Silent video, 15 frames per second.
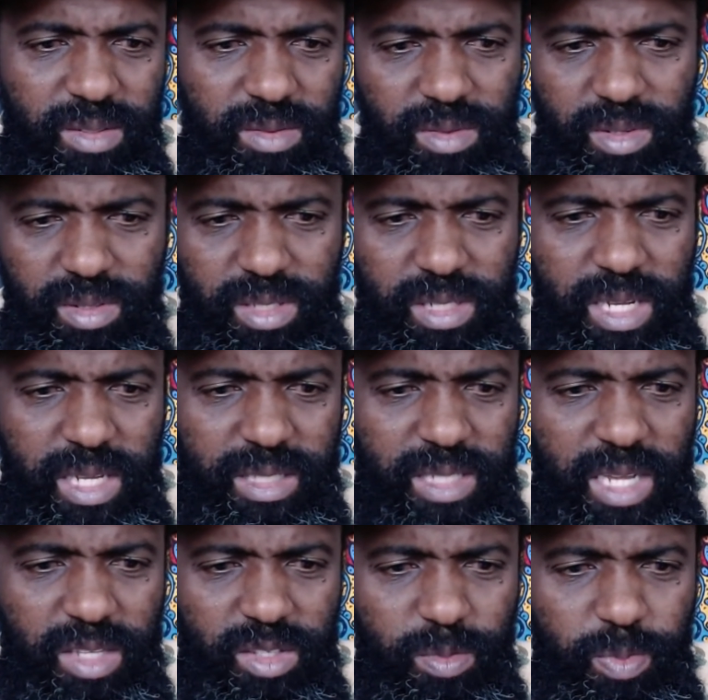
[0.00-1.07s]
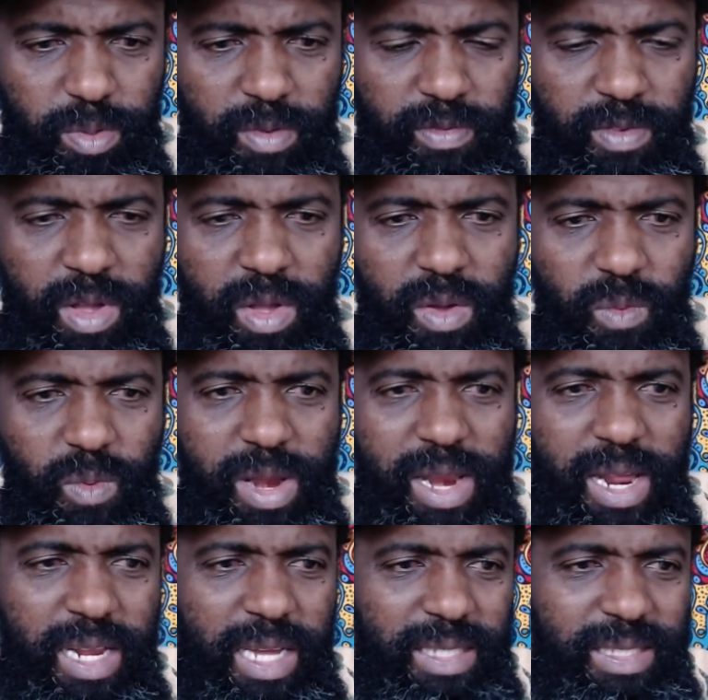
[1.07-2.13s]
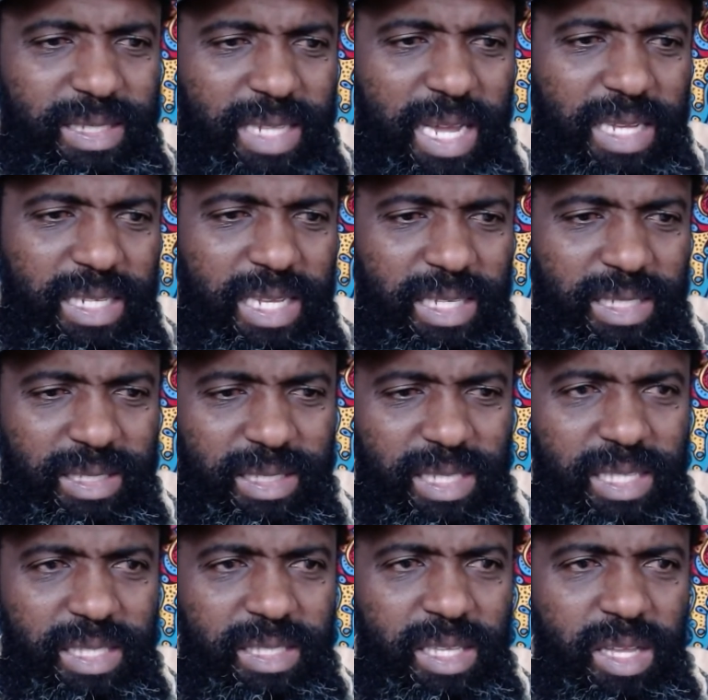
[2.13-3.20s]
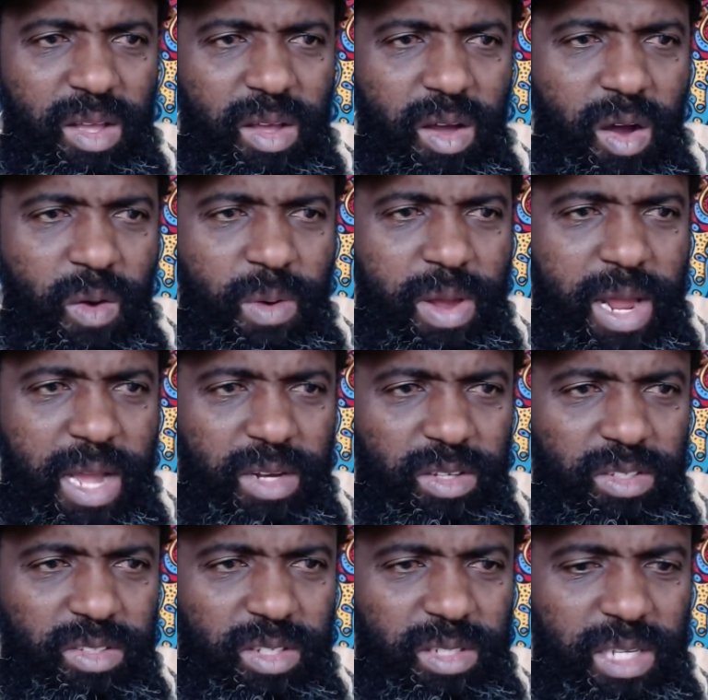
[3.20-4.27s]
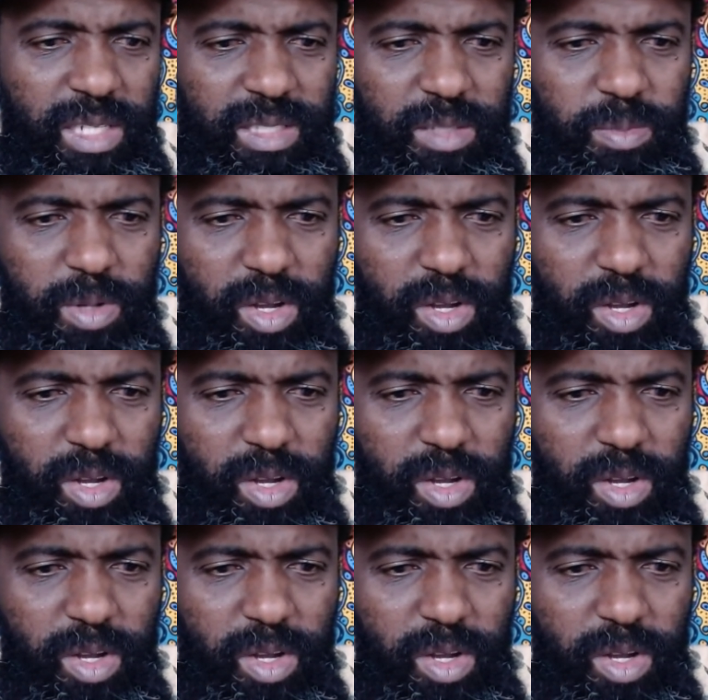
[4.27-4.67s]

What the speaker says: We'll go to their site to prove whether that site exists or whether it does not exist.